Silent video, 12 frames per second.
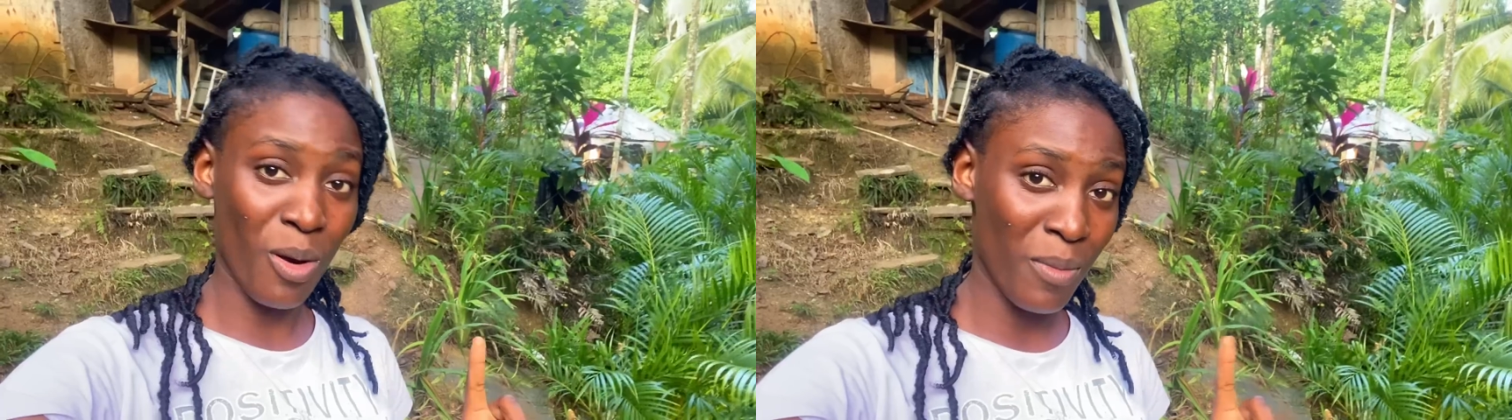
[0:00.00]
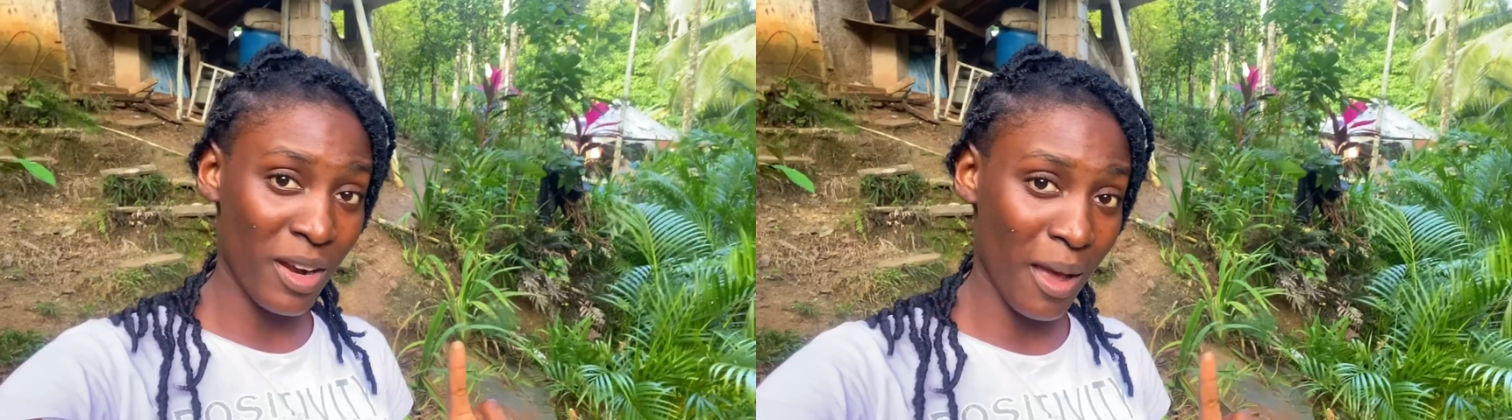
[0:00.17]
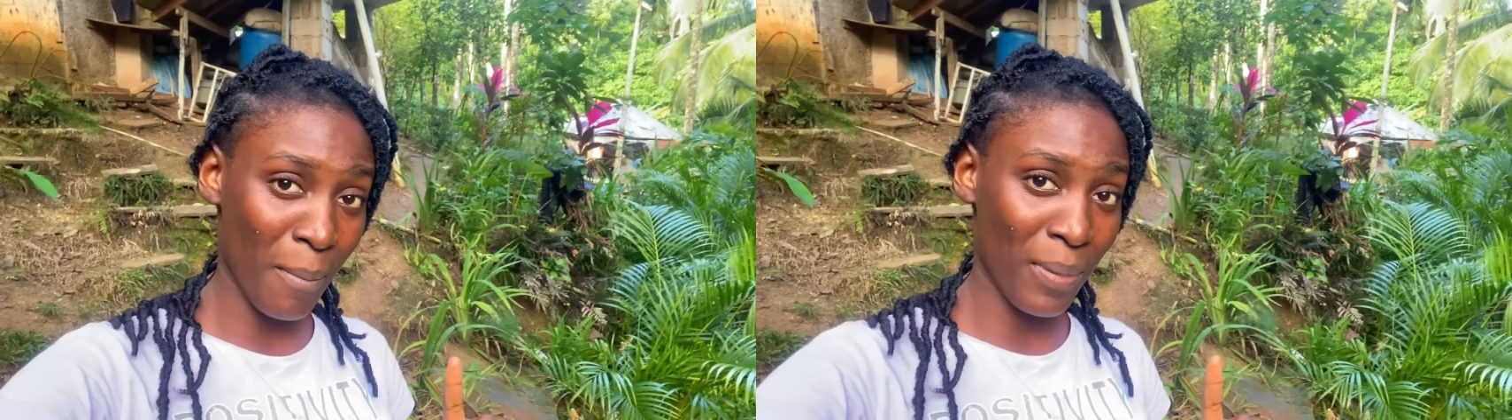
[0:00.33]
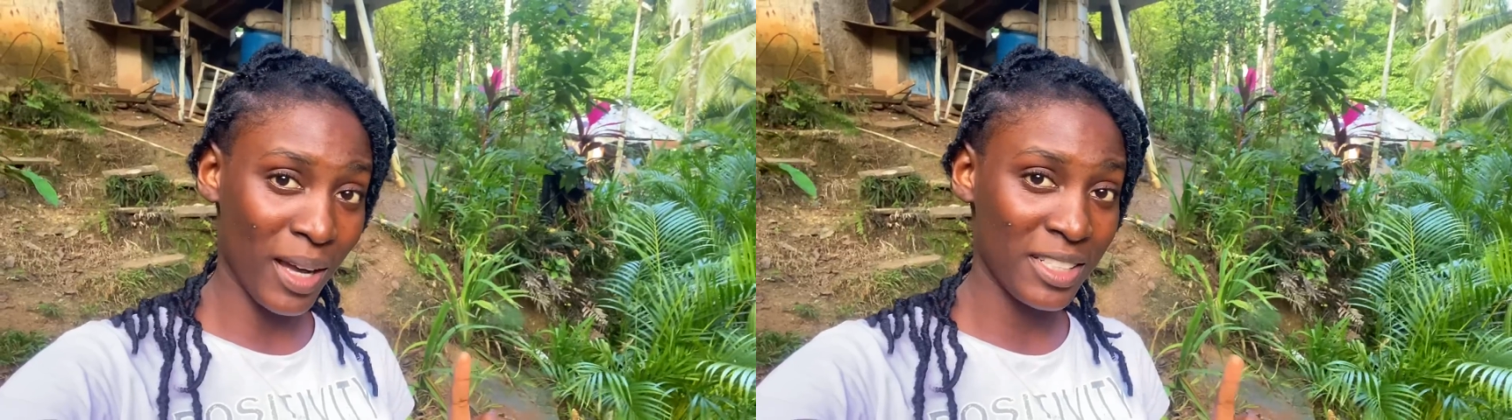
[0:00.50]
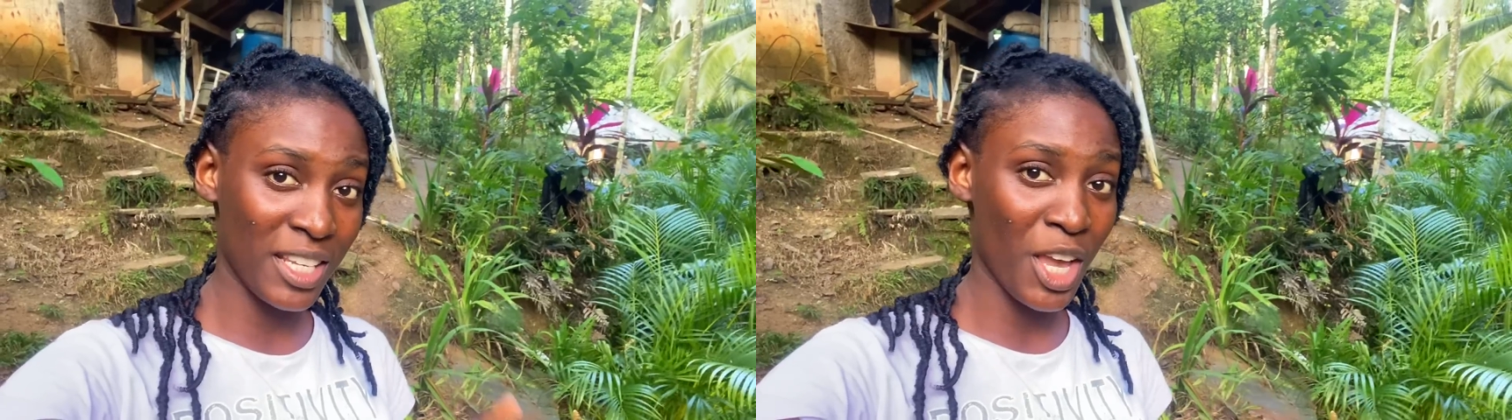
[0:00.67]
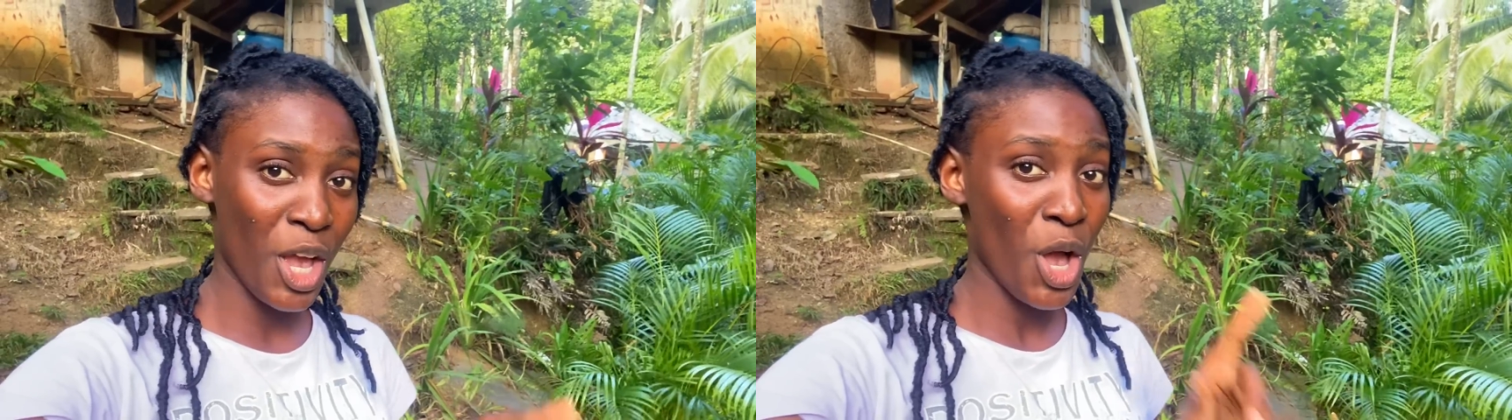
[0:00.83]
bread and
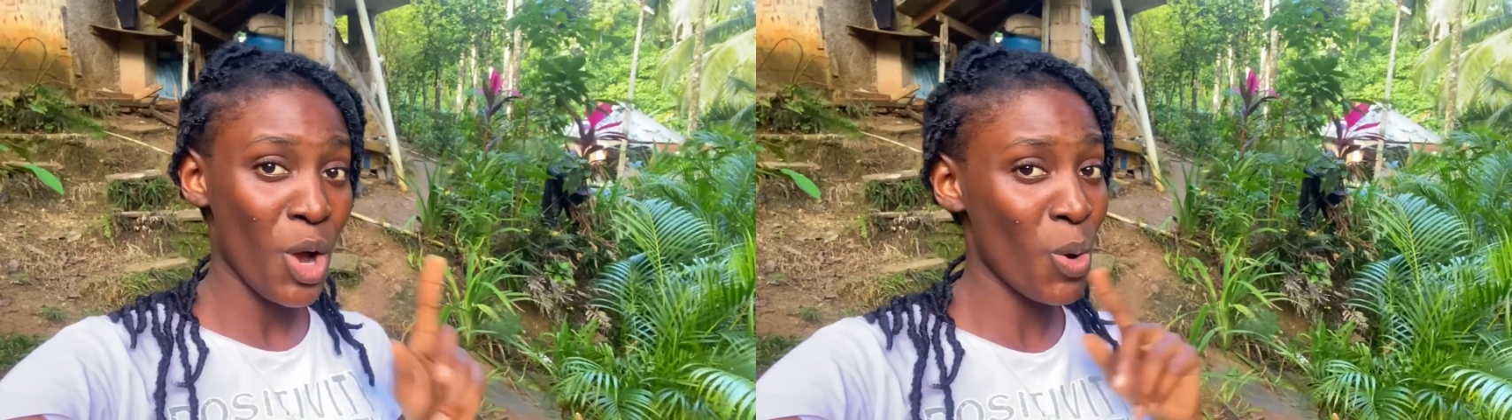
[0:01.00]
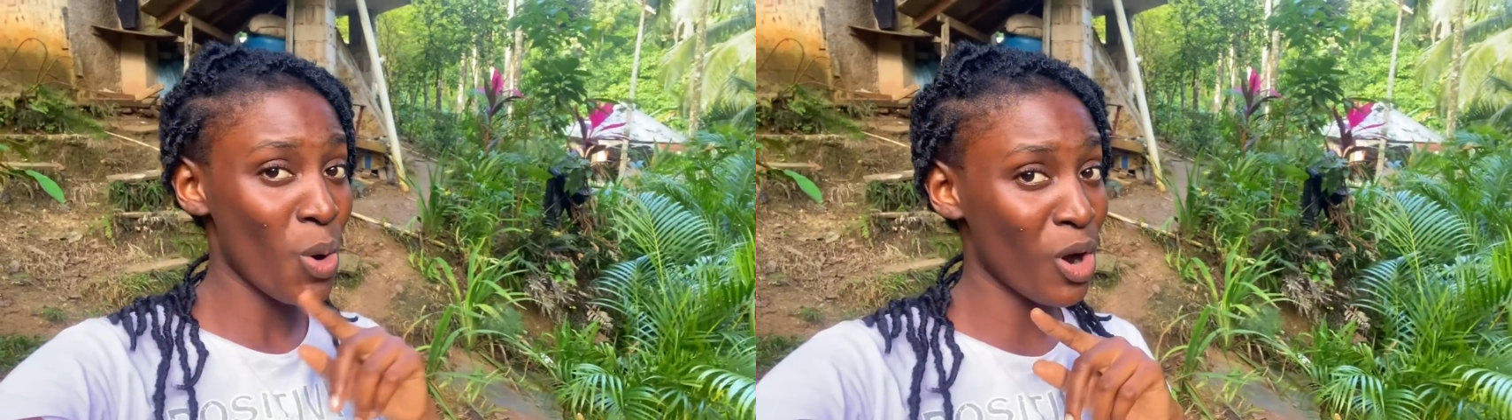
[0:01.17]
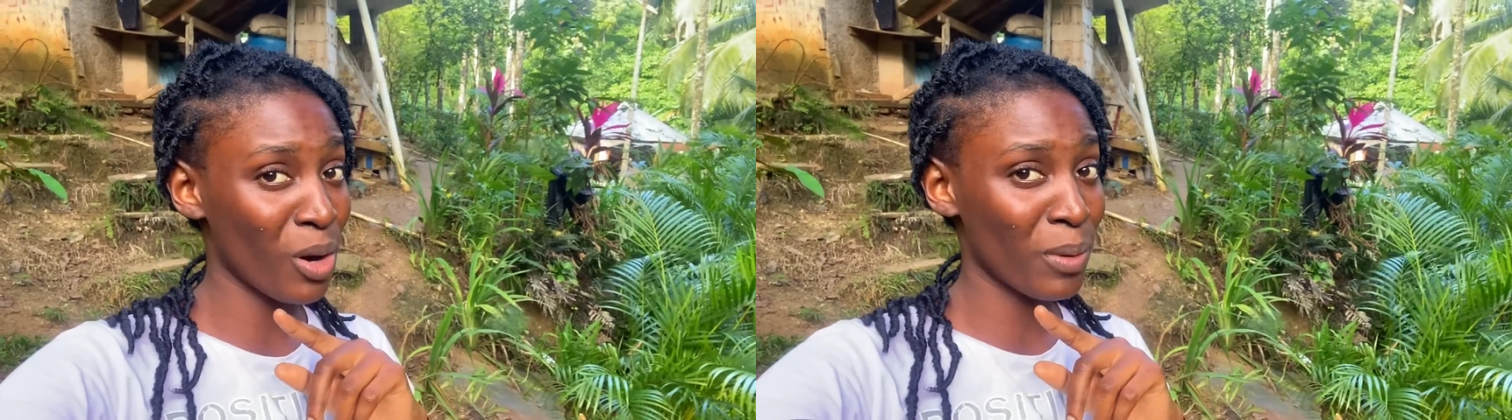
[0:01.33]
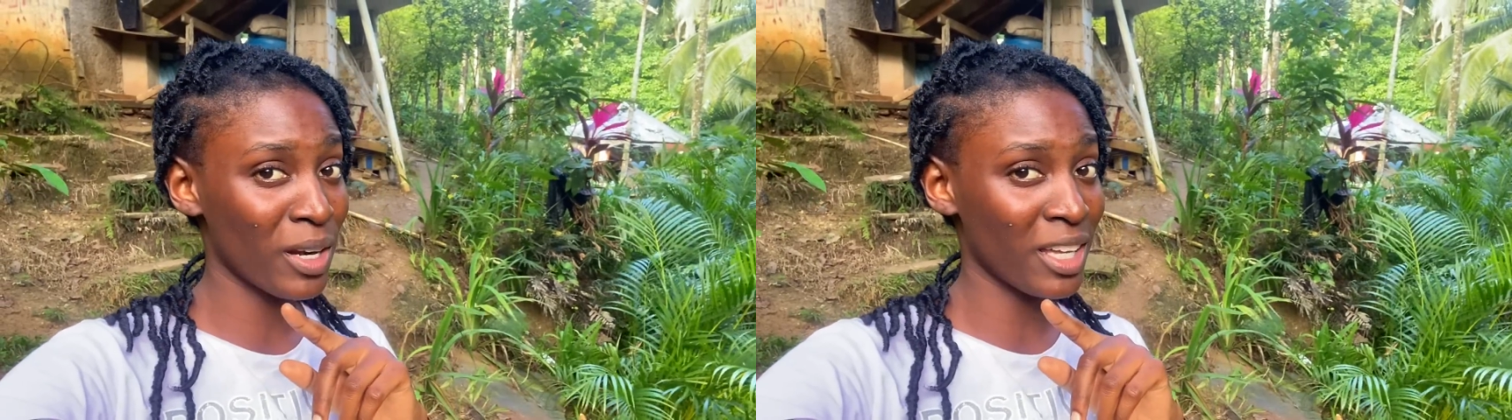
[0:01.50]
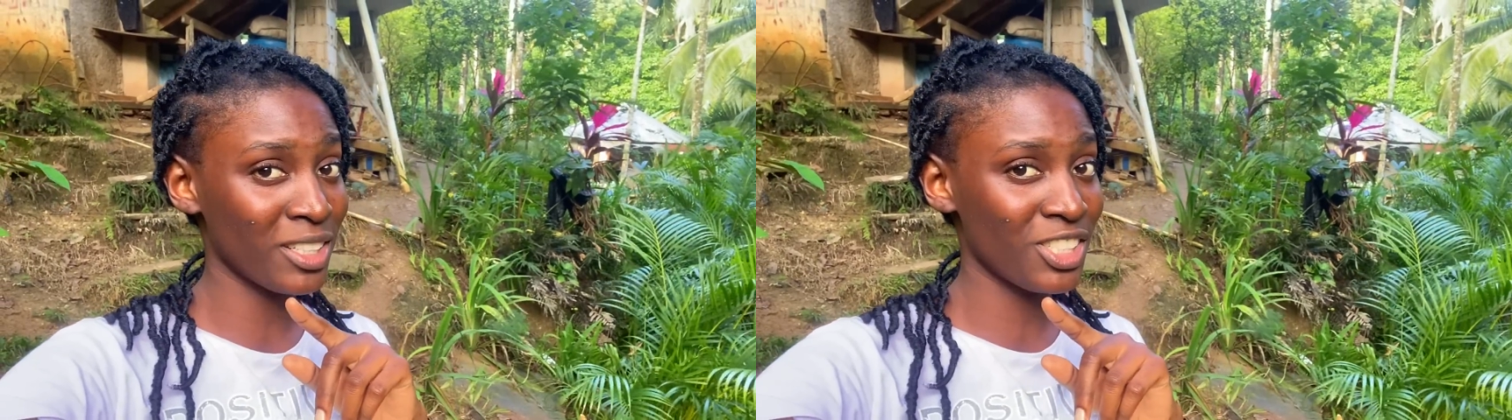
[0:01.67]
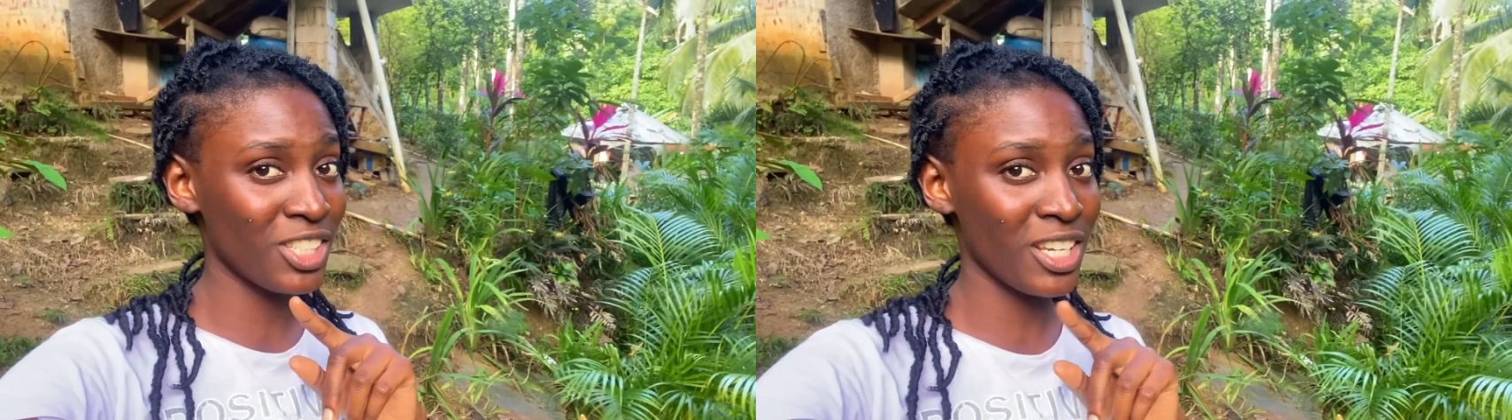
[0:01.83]
patty, cocoa bread
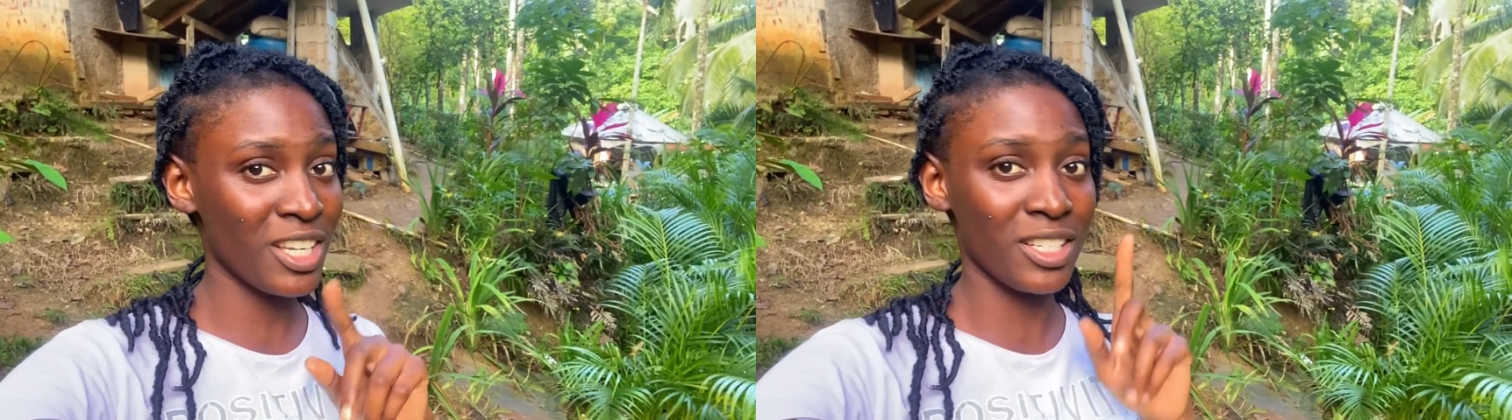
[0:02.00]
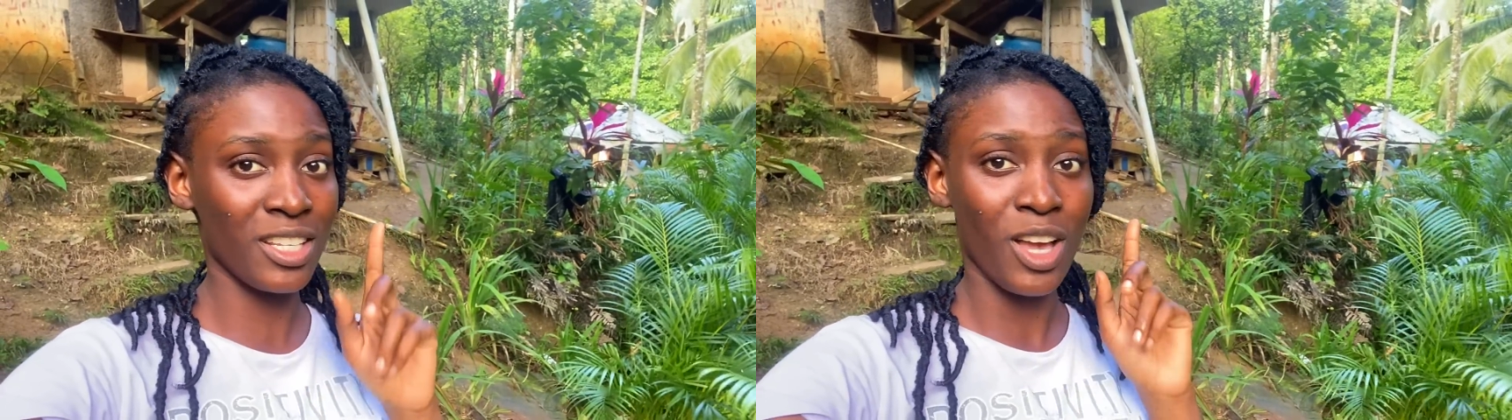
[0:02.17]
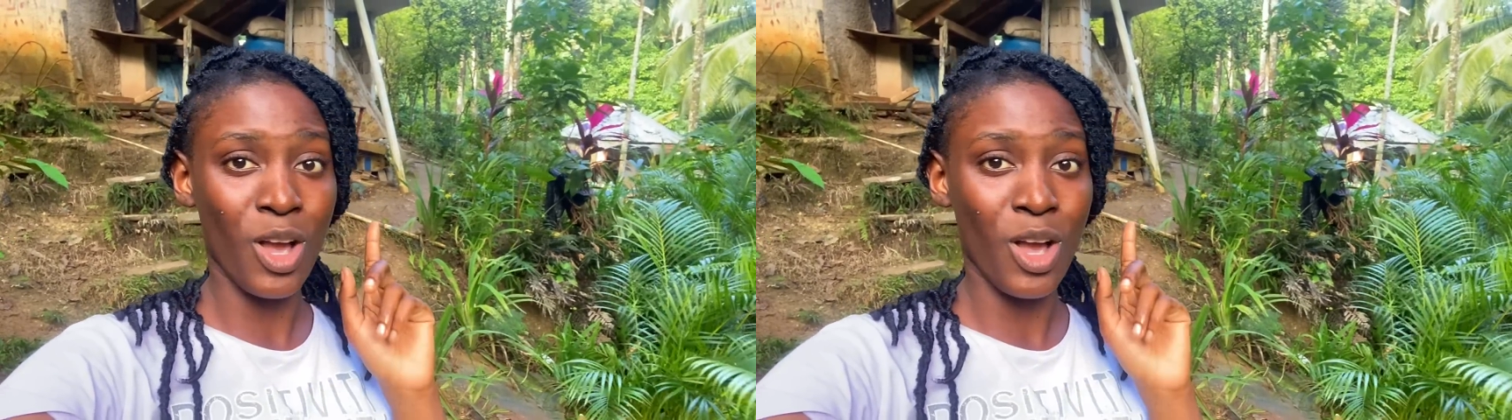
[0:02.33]
and cheese,